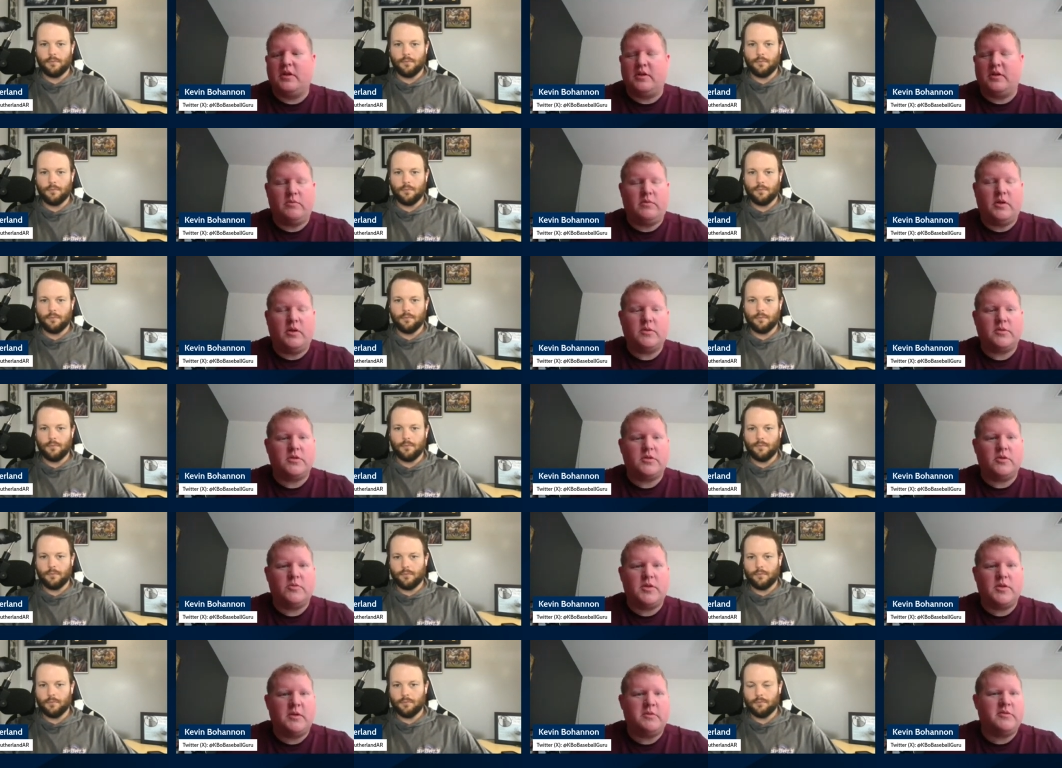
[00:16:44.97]
Speaker 1: those
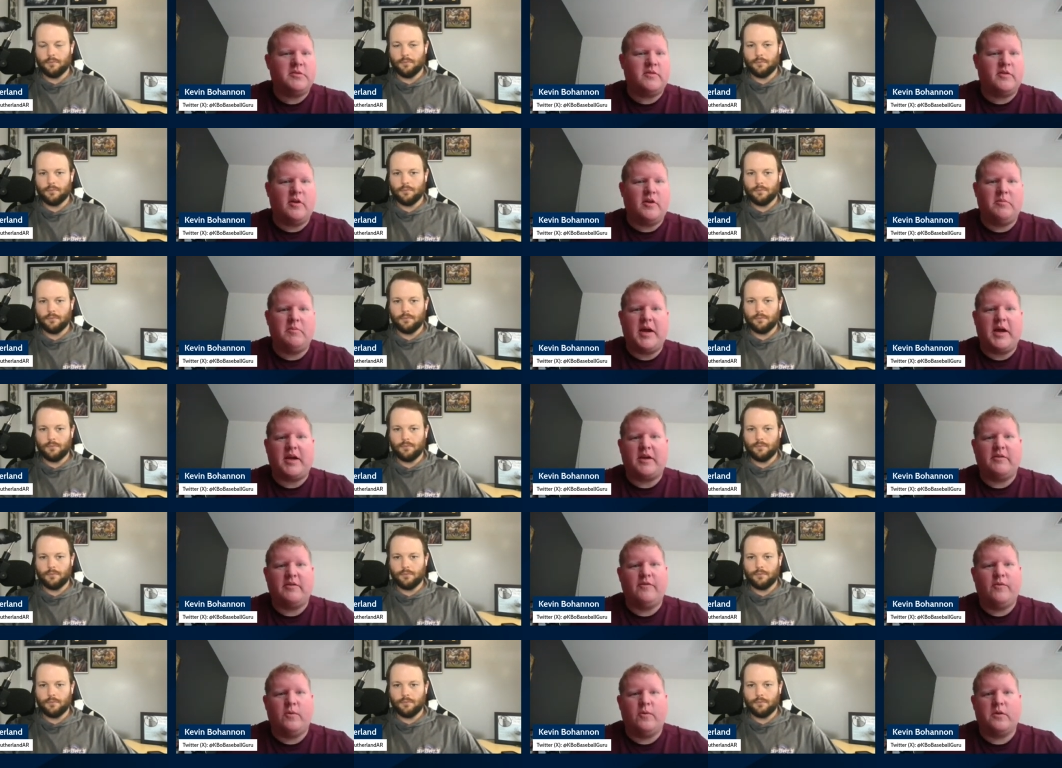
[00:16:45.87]
two teams have gone back
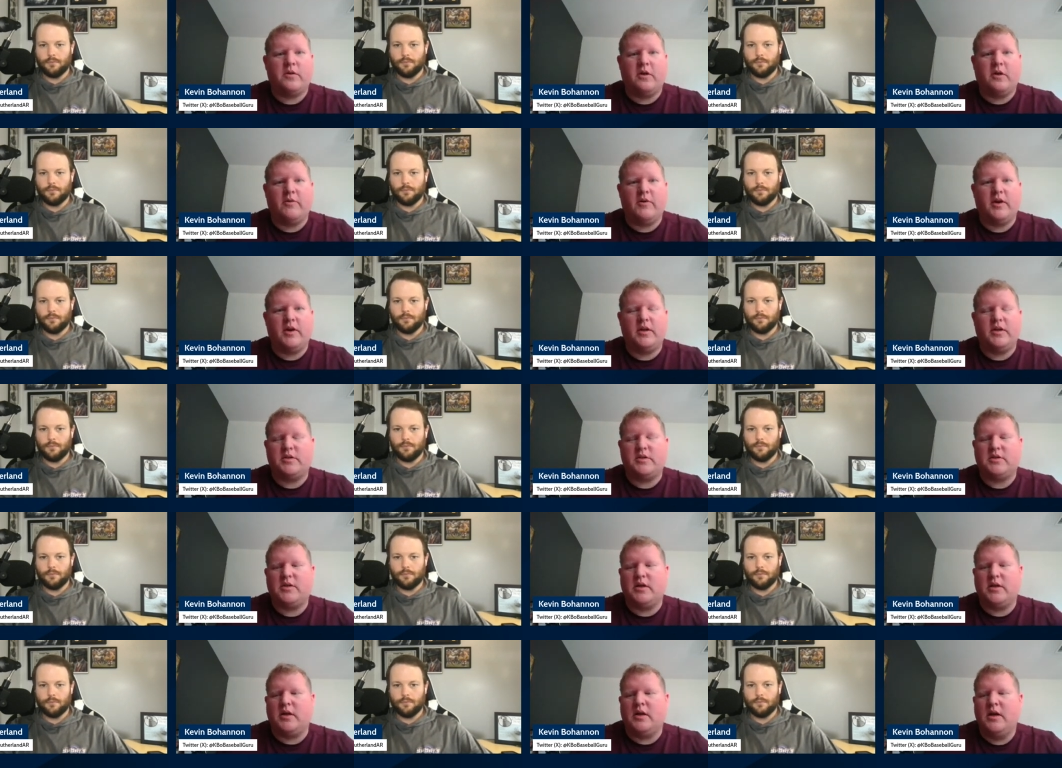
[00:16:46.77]
and forth already
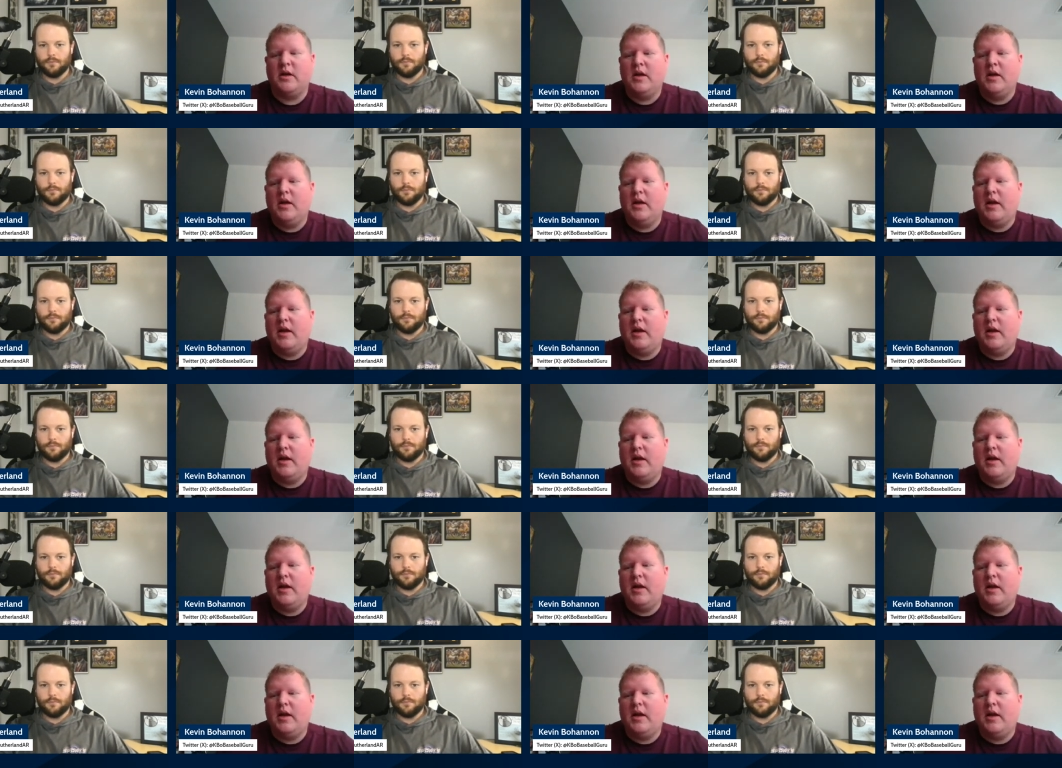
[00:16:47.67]
this year.